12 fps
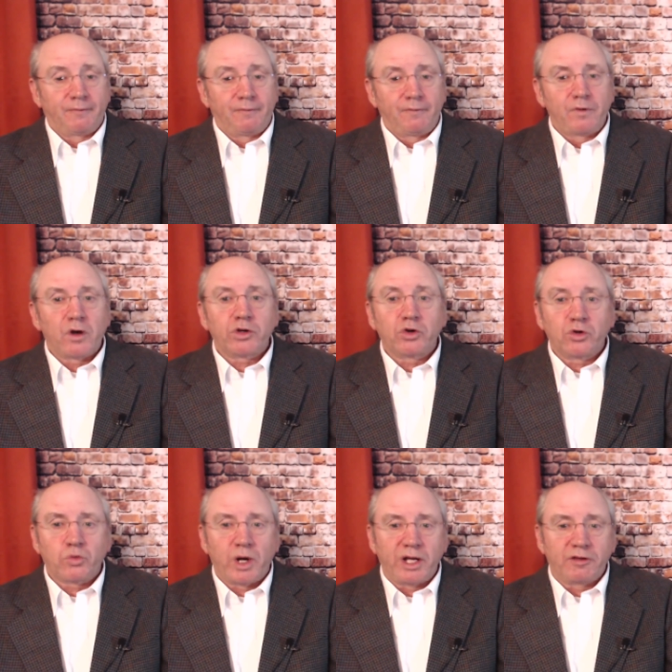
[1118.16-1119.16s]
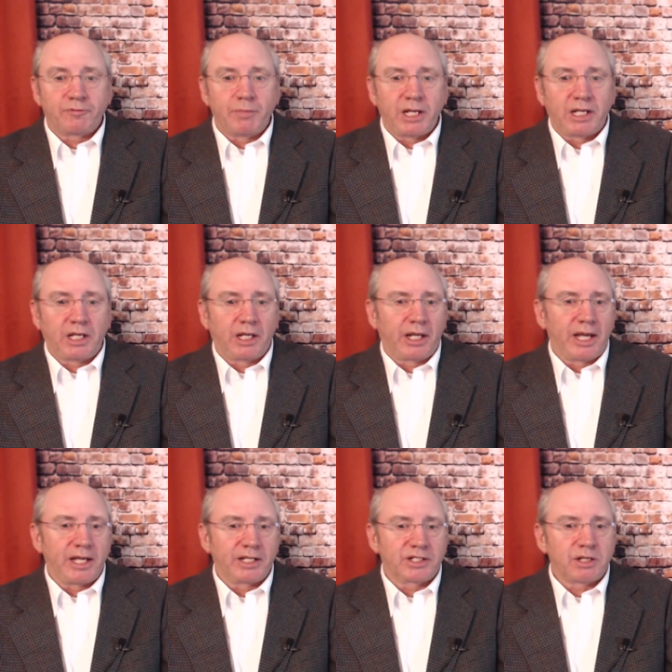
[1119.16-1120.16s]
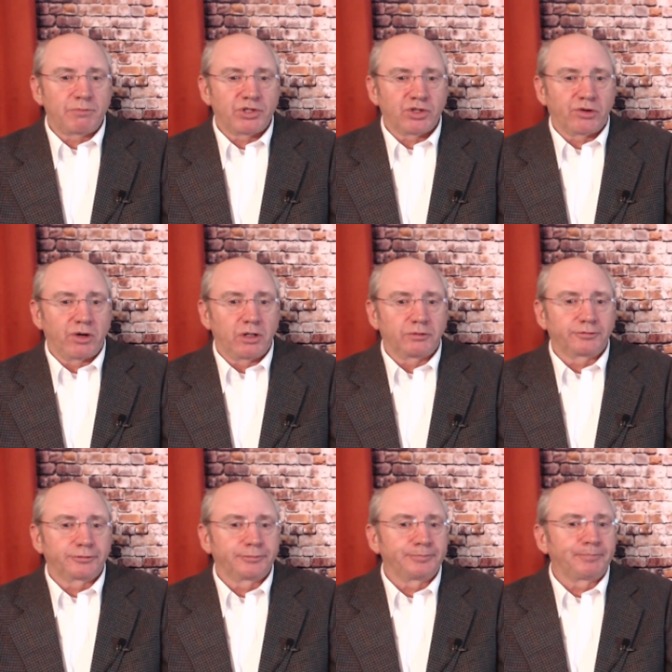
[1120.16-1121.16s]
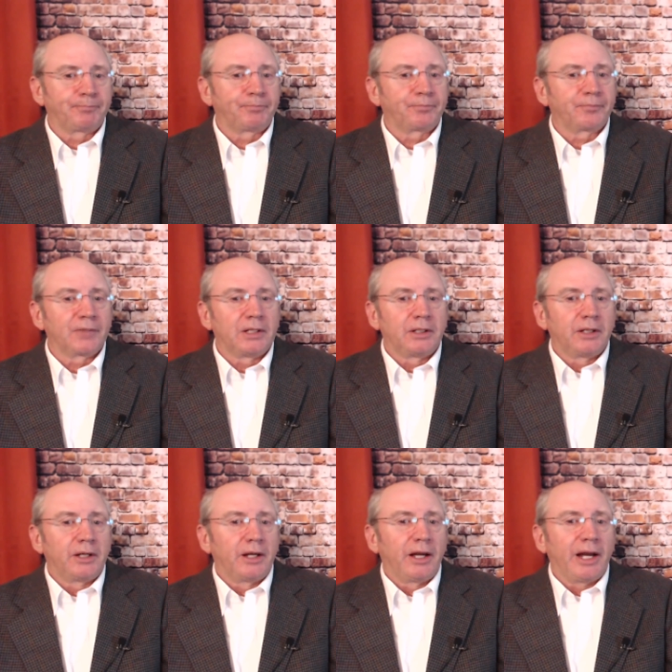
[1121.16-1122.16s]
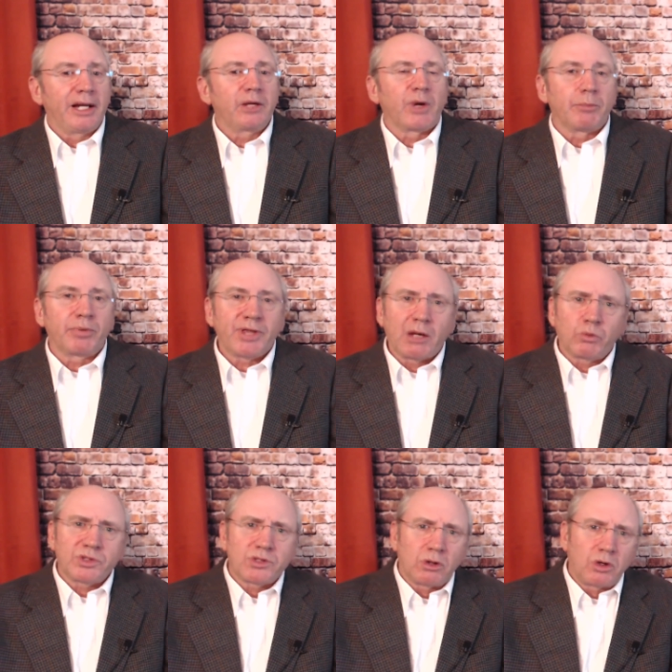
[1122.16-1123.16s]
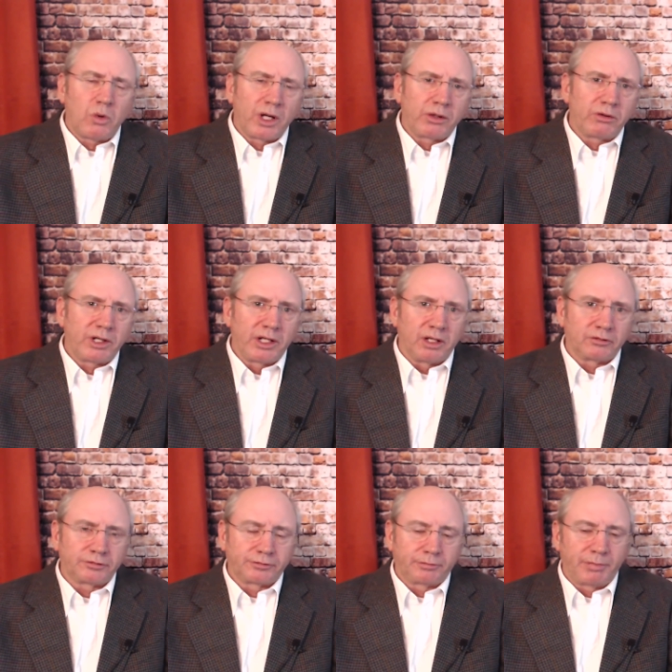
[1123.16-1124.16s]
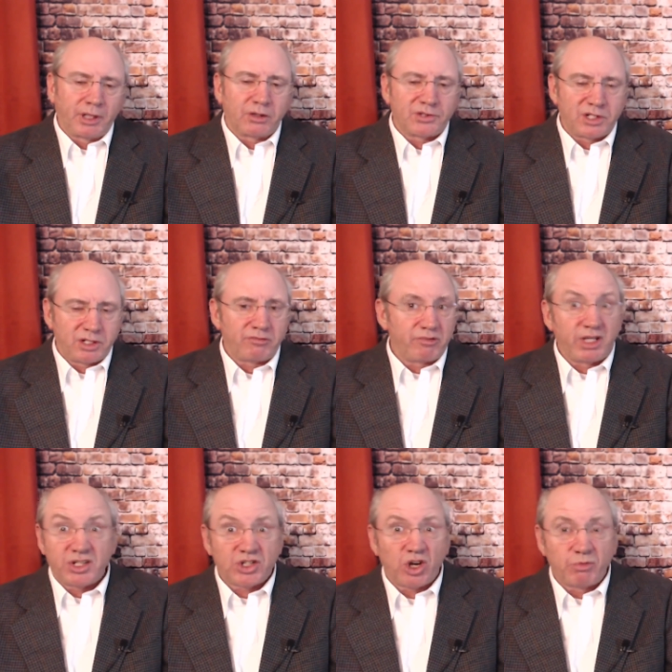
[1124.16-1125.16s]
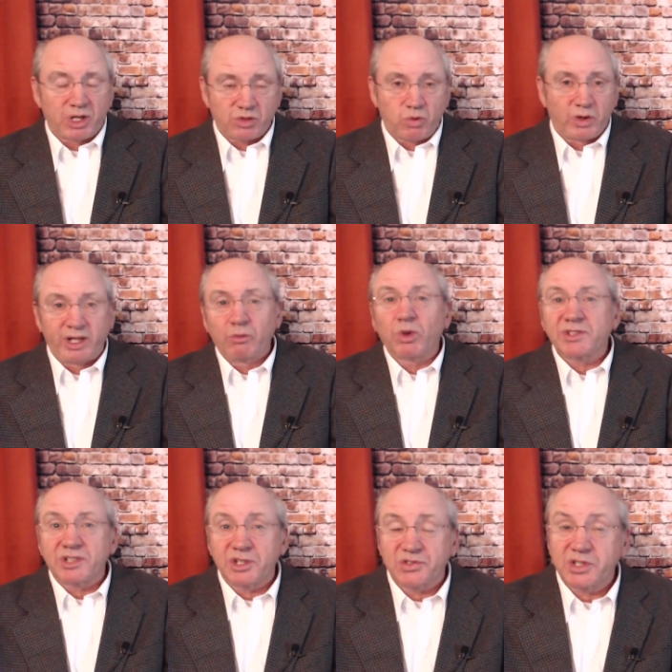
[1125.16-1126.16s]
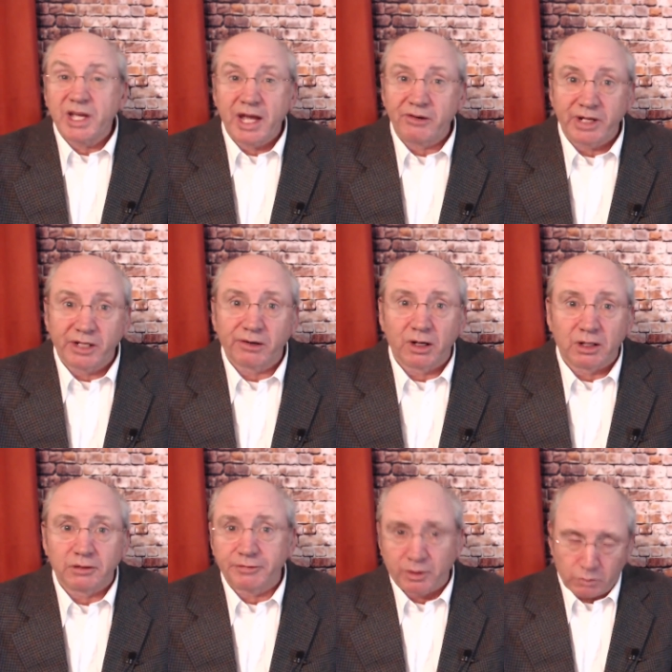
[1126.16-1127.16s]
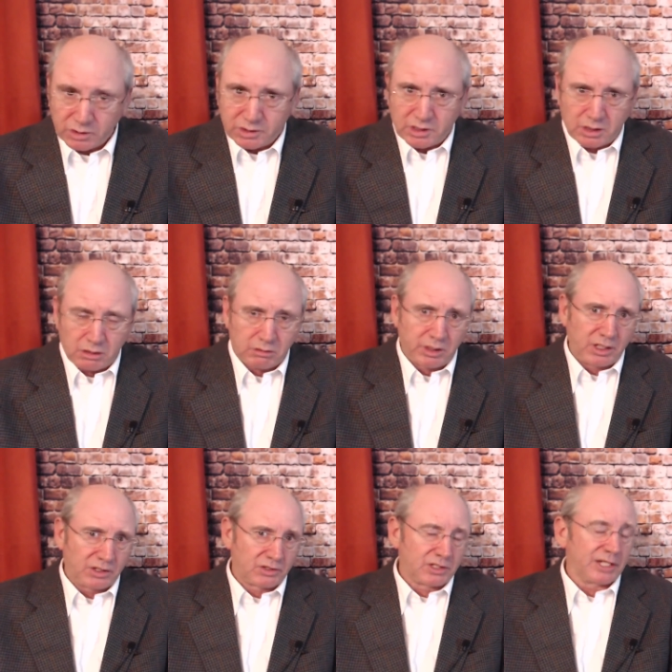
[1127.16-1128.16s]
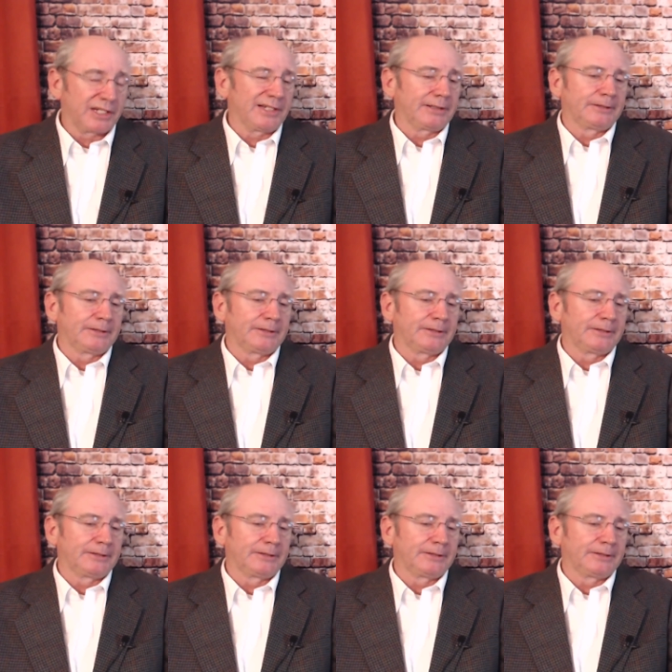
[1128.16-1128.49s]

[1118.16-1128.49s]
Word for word: Not a good way of making a temperature graph. Anyway, but that was not quite good enough because it didn't really show much It wasn't a scary graph, it wasn't a hockey stick.